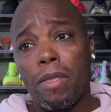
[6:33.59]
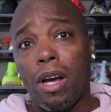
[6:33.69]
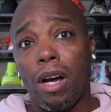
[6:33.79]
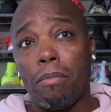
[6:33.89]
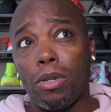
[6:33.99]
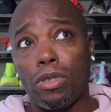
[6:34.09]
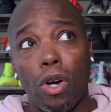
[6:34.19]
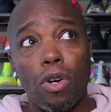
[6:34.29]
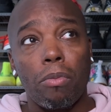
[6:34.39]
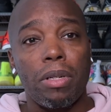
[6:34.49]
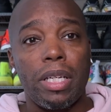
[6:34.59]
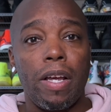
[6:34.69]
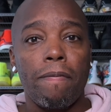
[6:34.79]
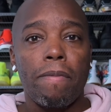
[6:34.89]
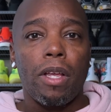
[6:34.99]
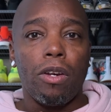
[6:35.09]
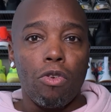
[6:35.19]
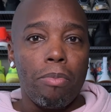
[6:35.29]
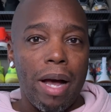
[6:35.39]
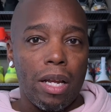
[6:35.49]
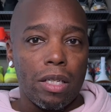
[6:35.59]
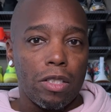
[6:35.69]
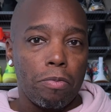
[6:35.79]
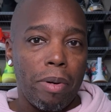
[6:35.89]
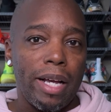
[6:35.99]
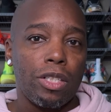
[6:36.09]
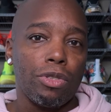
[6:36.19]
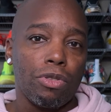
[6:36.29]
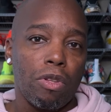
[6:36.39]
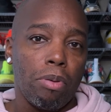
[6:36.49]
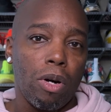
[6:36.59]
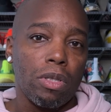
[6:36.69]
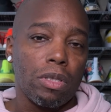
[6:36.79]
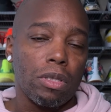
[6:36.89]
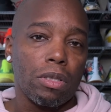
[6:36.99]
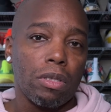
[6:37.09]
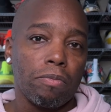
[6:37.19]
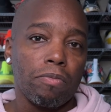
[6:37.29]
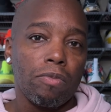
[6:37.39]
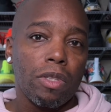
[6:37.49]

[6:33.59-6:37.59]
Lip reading: Most notably, New Balance spikes use the BOA system.